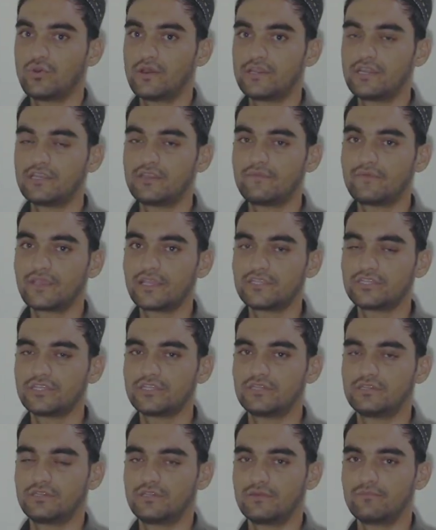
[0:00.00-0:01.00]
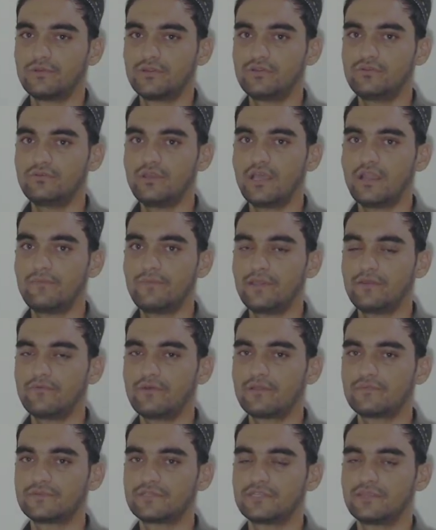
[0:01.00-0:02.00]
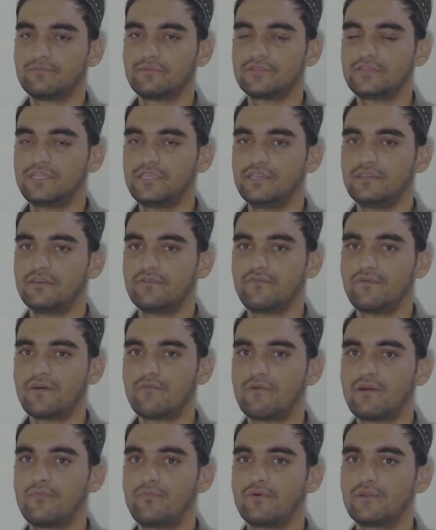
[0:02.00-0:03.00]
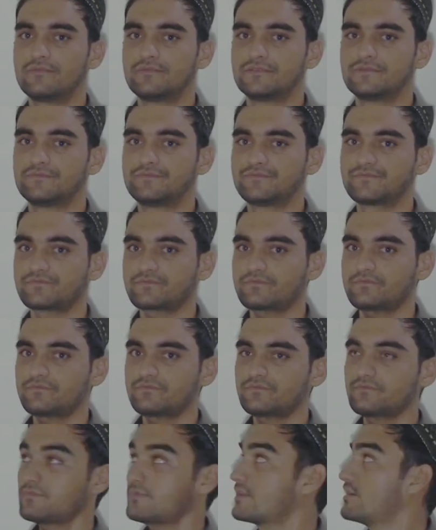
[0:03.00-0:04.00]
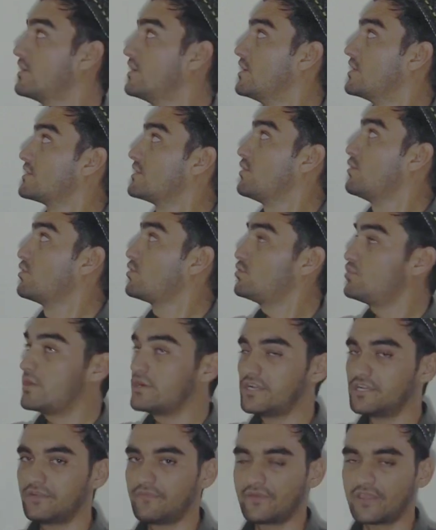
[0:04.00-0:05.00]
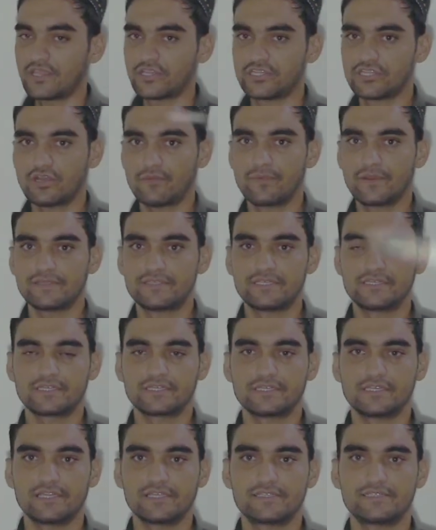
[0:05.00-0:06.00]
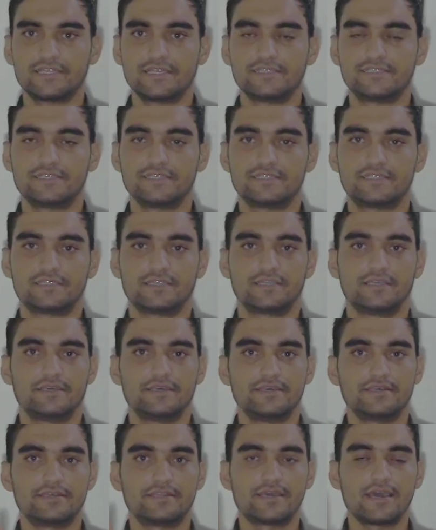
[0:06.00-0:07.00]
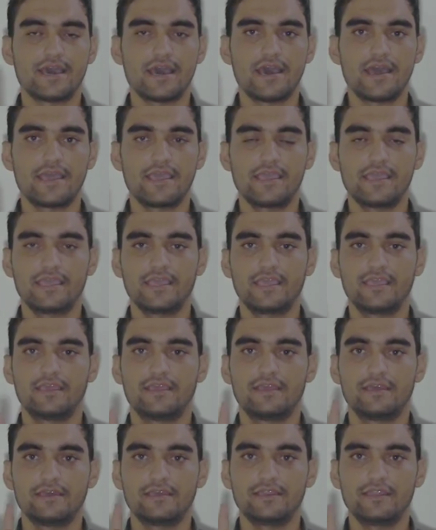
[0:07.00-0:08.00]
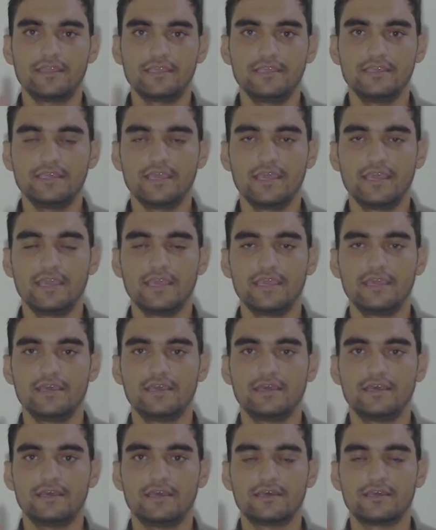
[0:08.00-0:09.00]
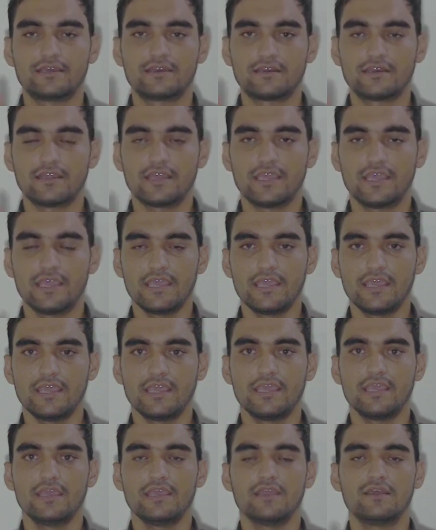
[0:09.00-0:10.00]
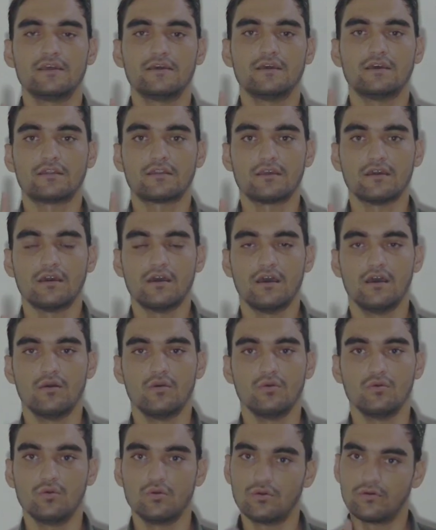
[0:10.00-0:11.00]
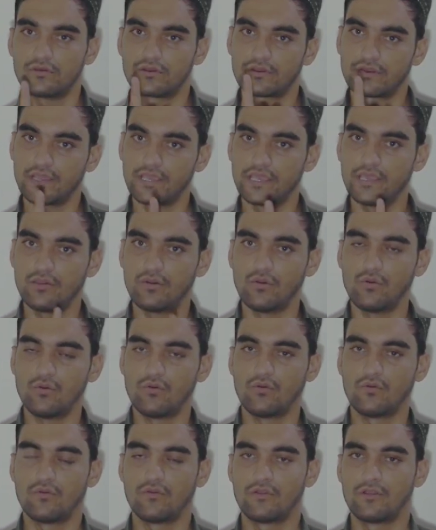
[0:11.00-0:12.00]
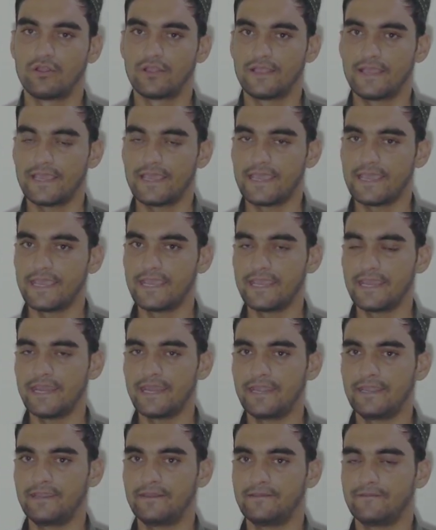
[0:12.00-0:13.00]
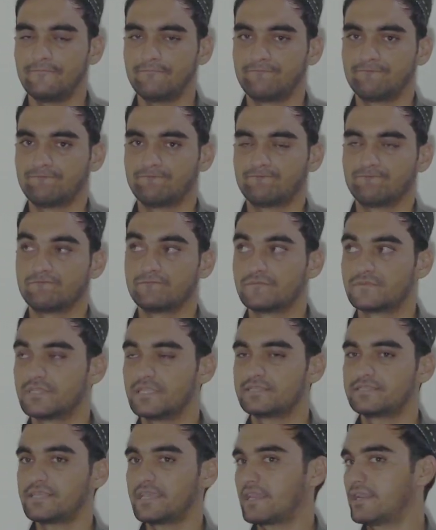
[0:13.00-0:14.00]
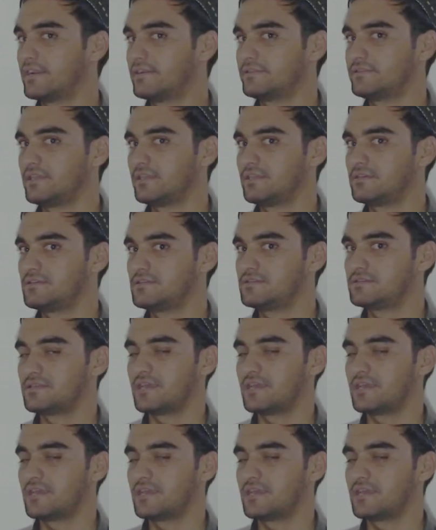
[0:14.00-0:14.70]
identification, number two, helping verbs, number three, form of verbs. The Urdu identification of present continuous tense is raha hai, rahi hai, rahe hain, raha hu, rahe ho. And the second thing is